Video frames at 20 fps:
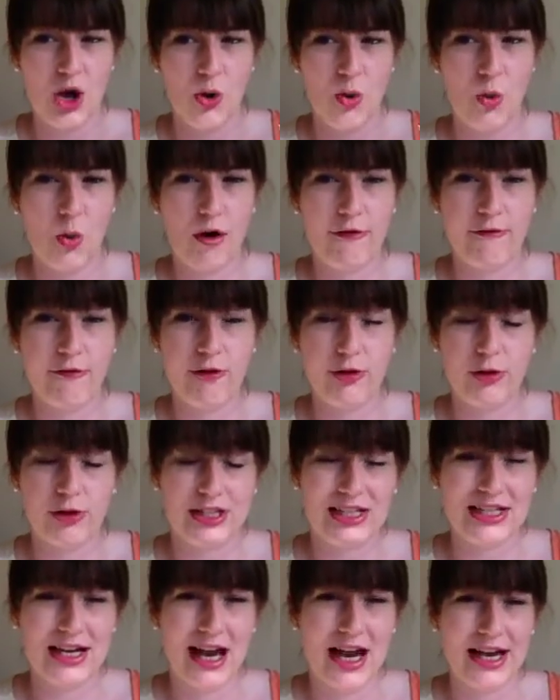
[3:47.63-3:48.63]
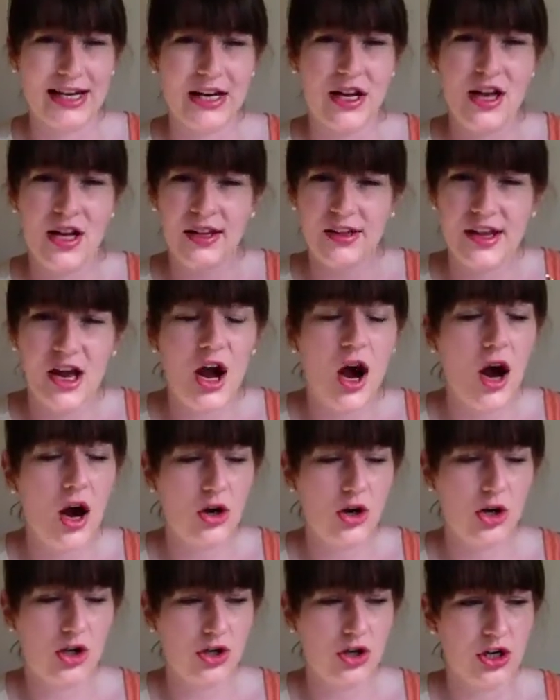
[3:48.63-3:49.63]
£1.49. They
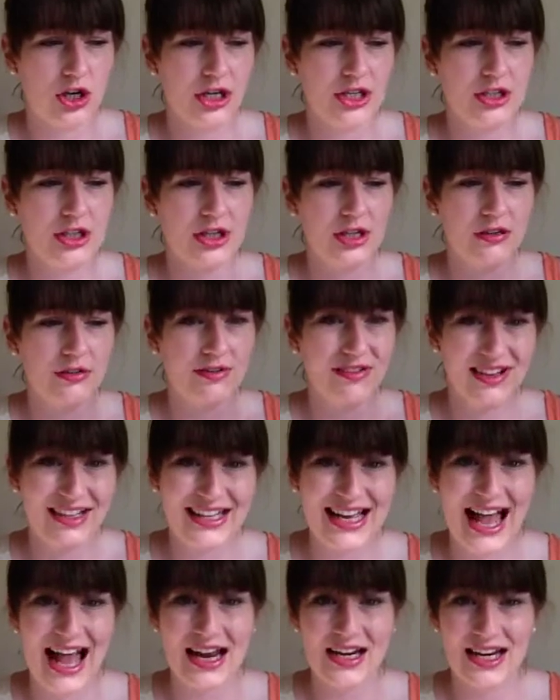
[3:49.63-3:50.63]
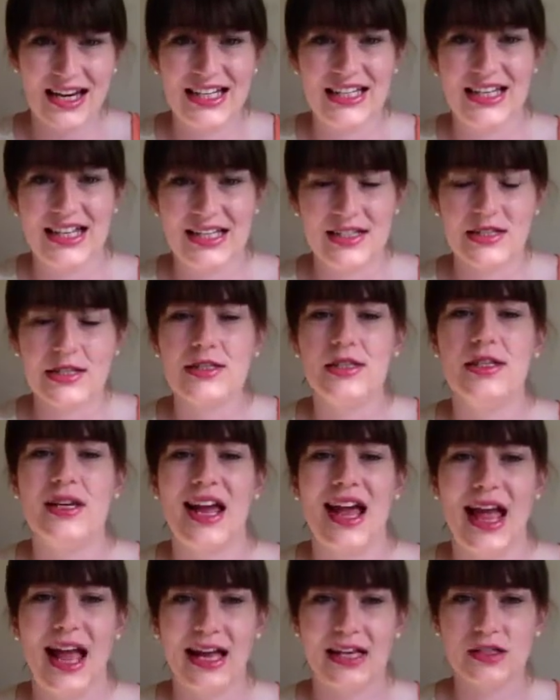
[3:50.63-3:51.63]
are good for, again, an instant
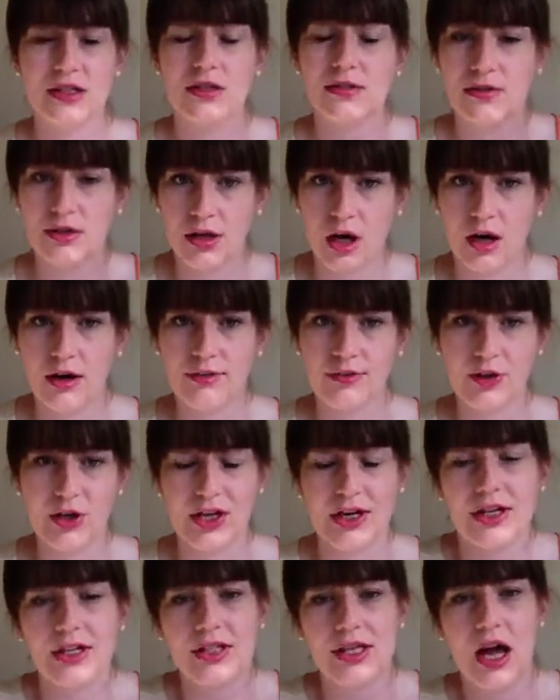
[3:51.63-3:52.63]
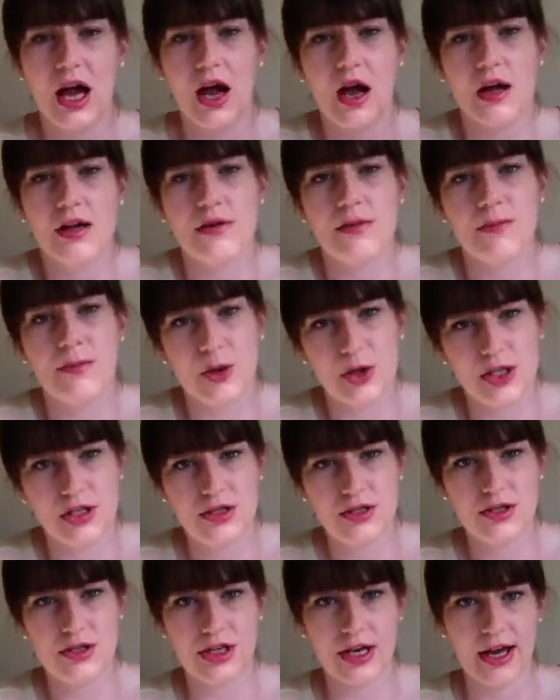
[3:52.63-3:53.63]
hit of softness and
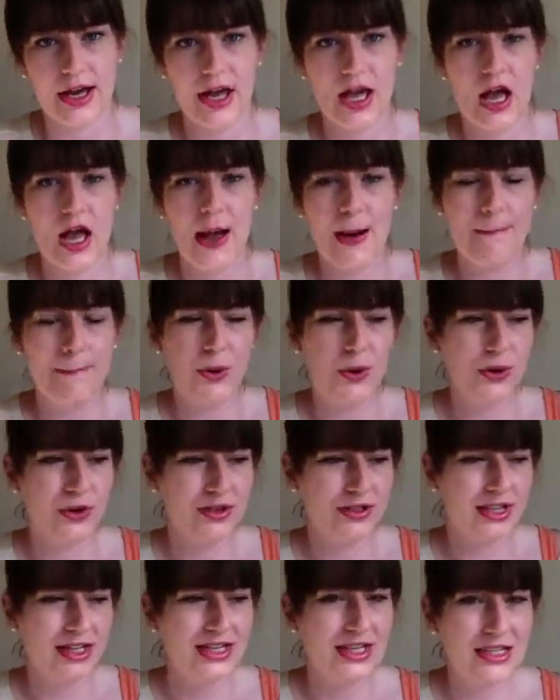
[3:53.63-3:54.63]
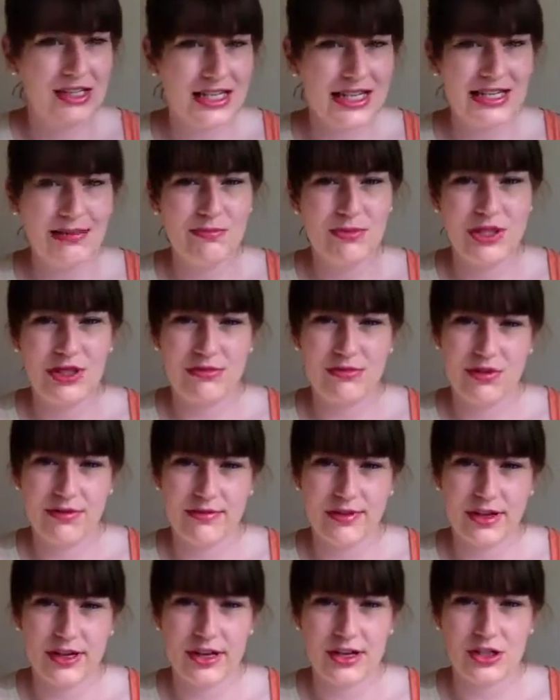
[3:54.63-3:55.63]
moisture, but they claim to
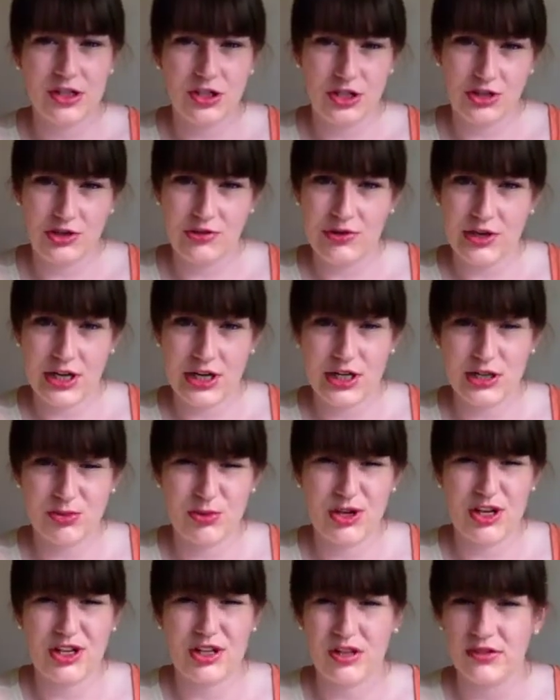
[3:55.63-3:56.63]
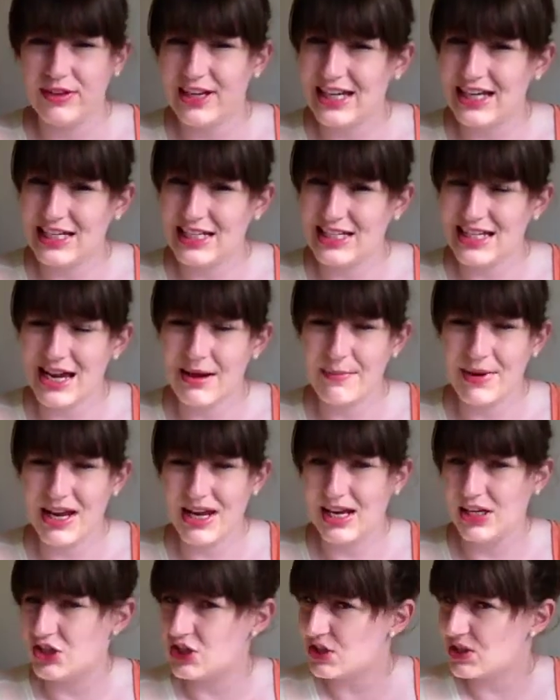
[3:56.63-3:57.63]
reverse 2 years worth of heat
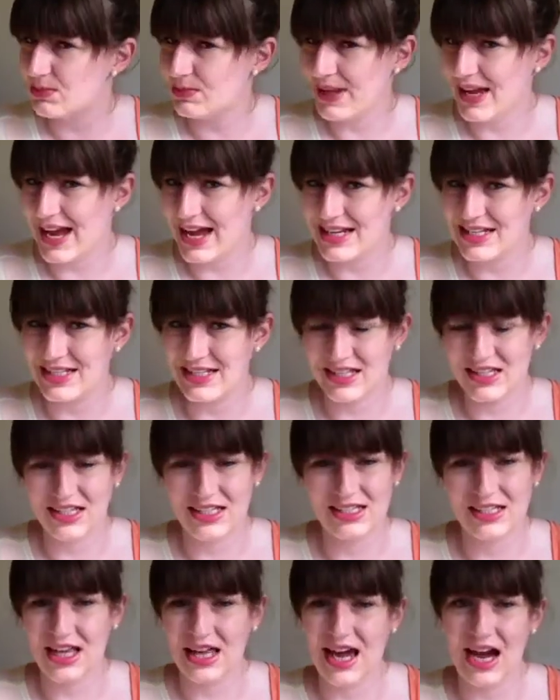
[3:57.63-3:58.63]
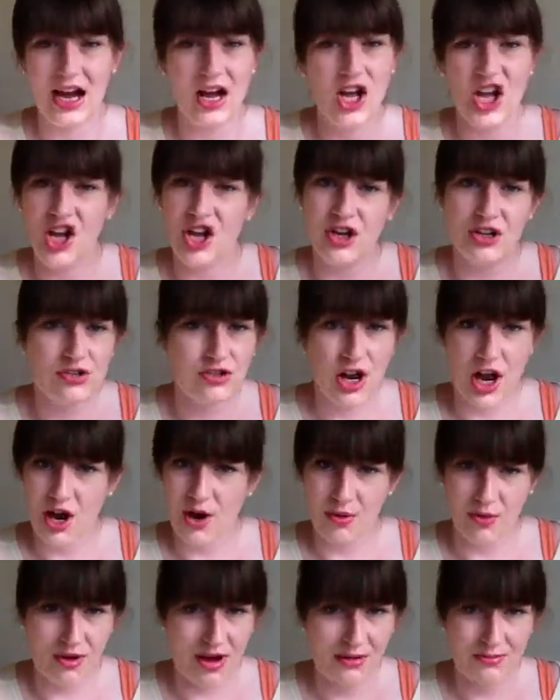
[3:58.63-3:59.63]
damage and split ends and things like that.
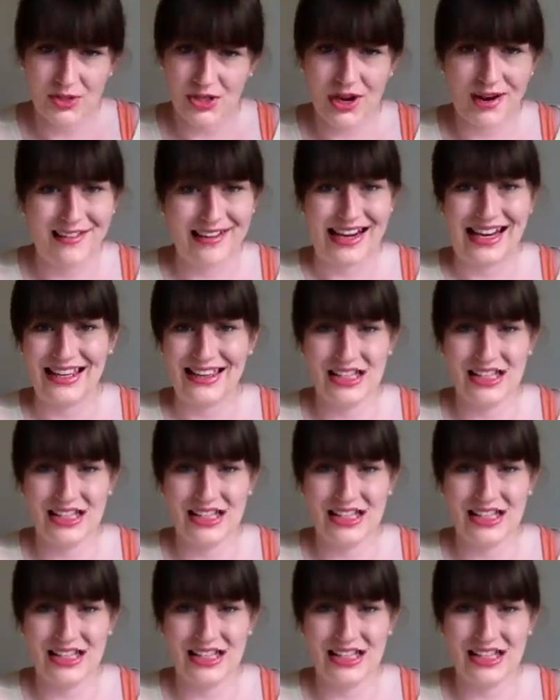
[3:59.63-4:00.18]
No, I'm sorry,